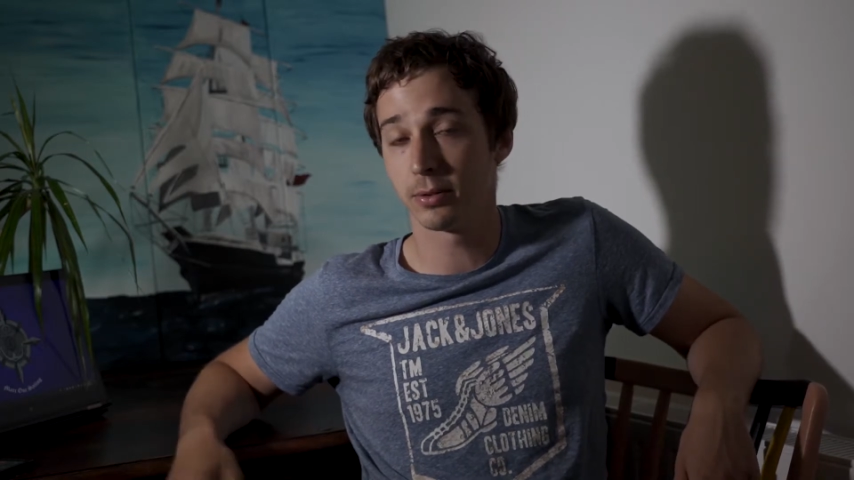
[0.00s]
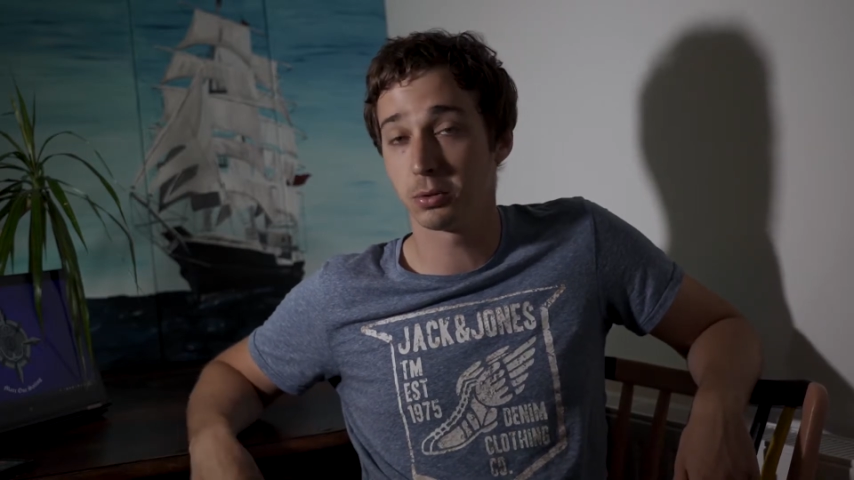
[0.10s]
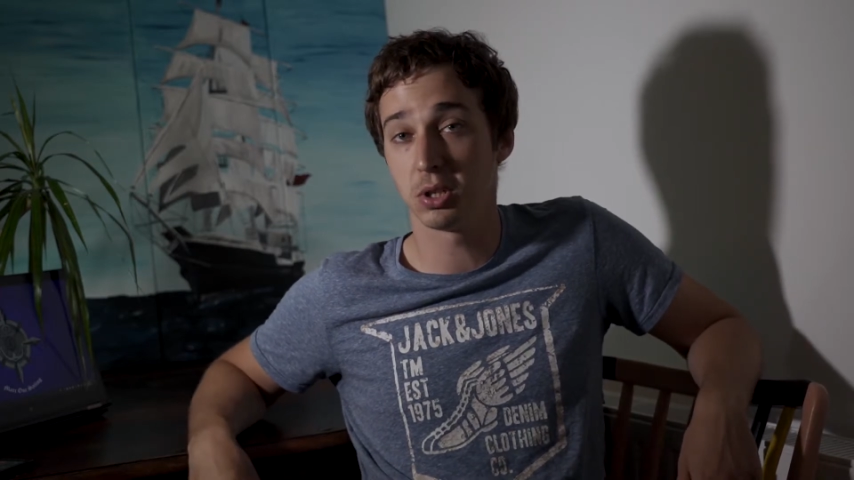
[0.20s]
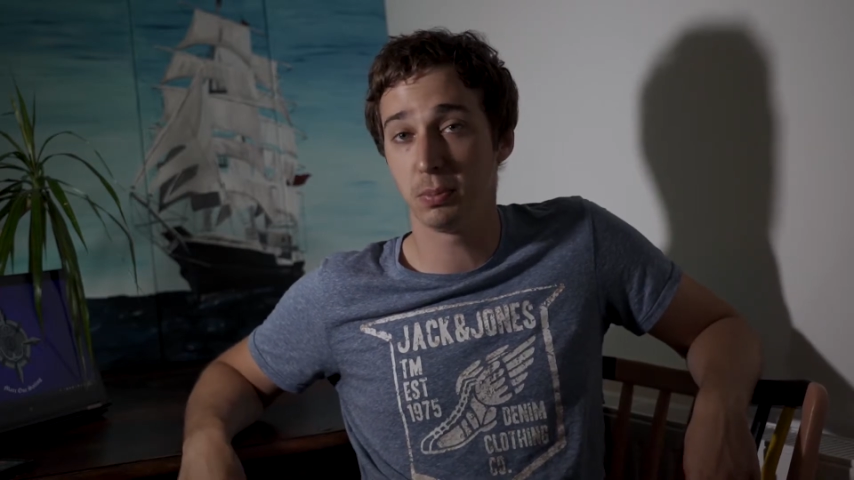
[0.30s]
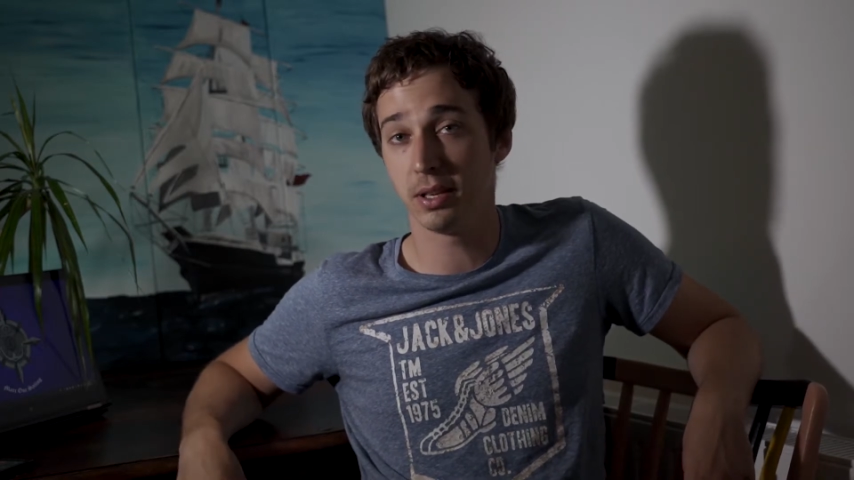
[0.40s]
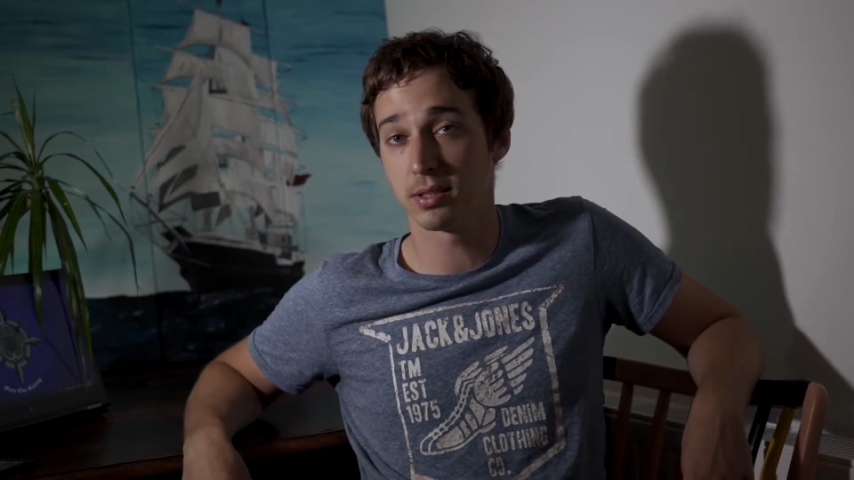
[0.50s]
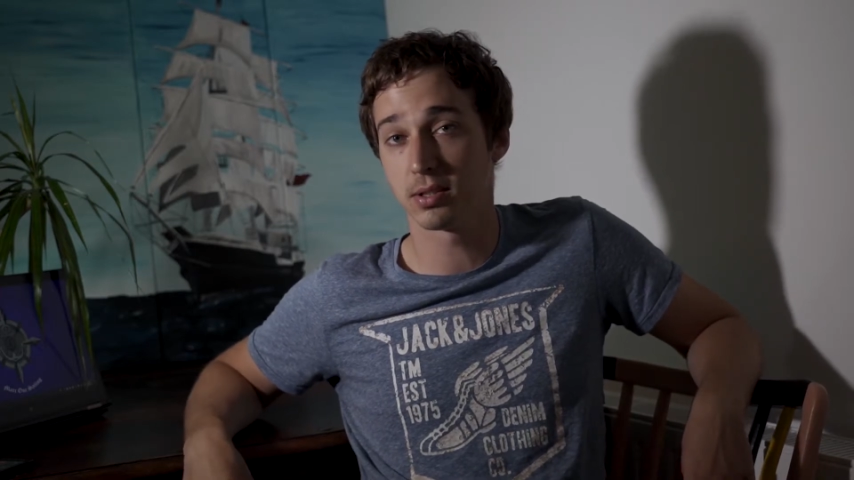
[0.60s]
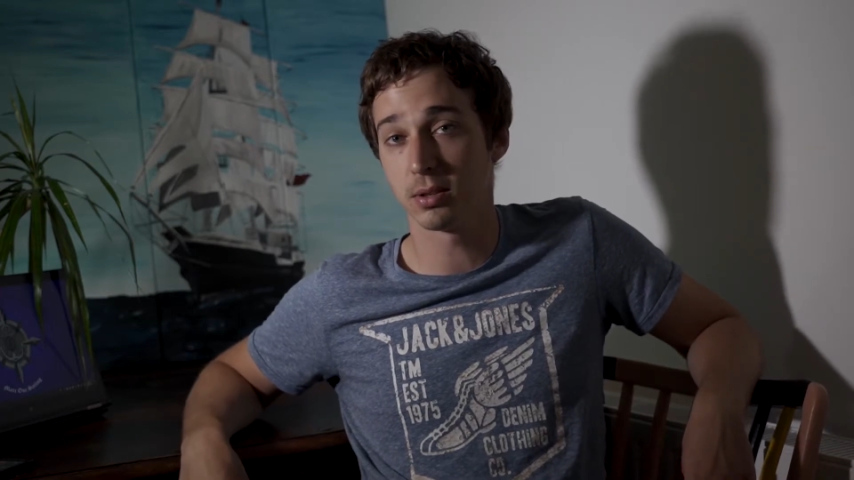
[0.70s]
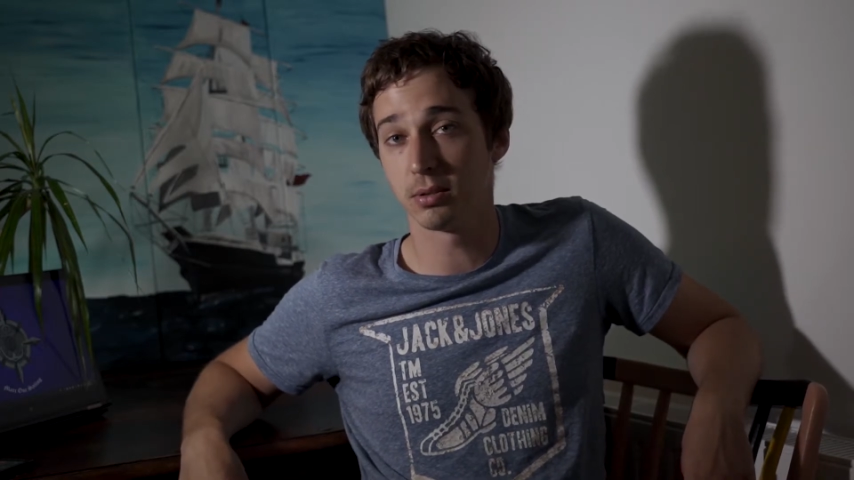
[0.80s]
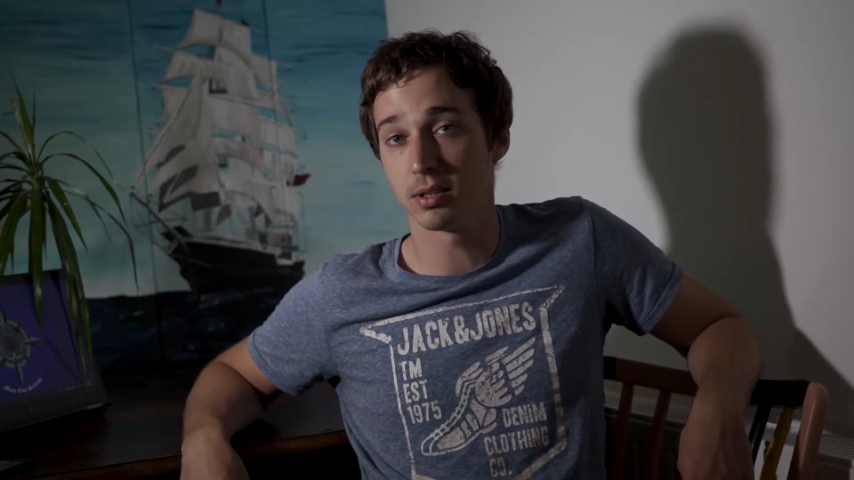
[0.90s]
phone
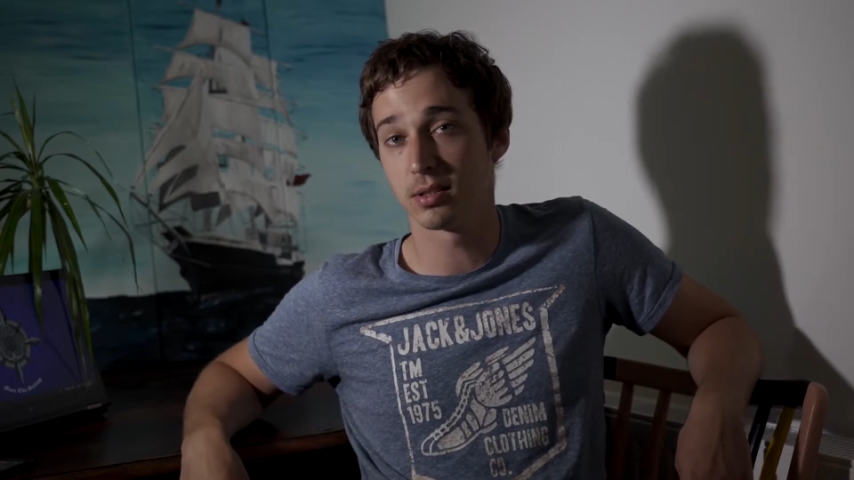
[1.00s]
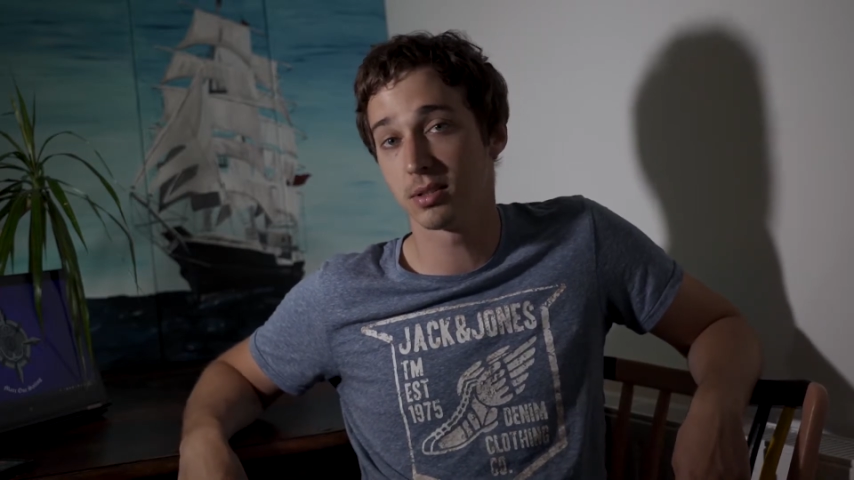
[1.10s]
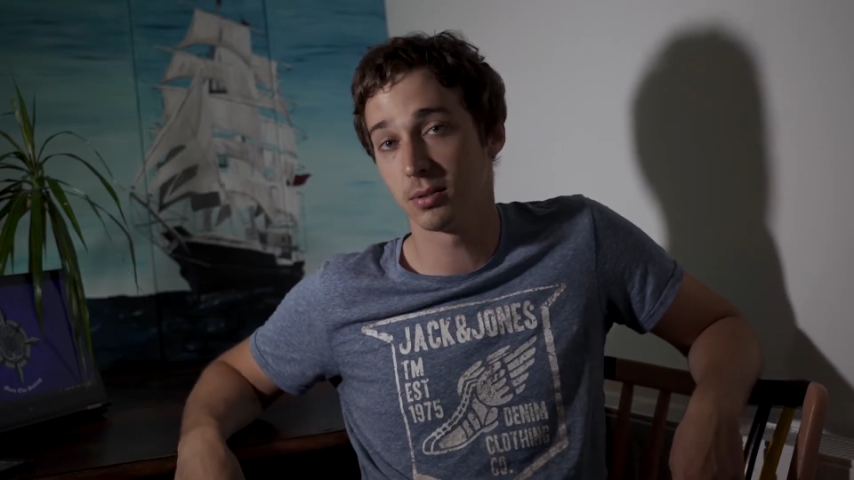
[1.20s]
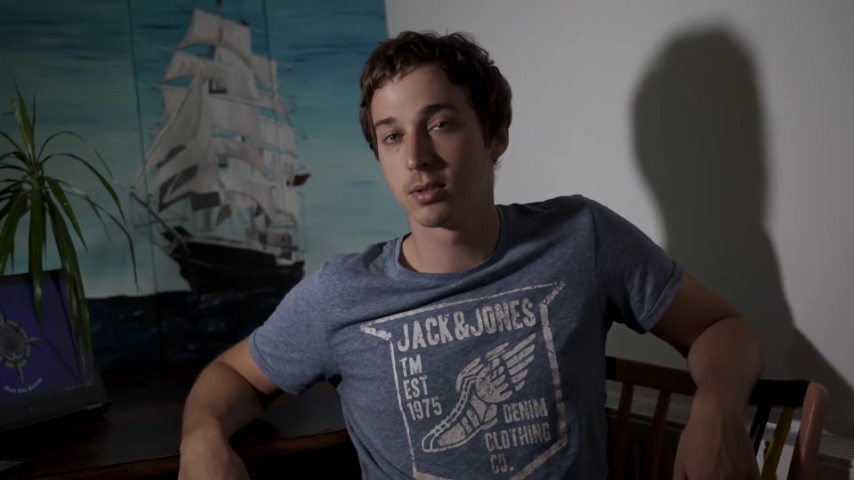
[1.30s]
GPS told us,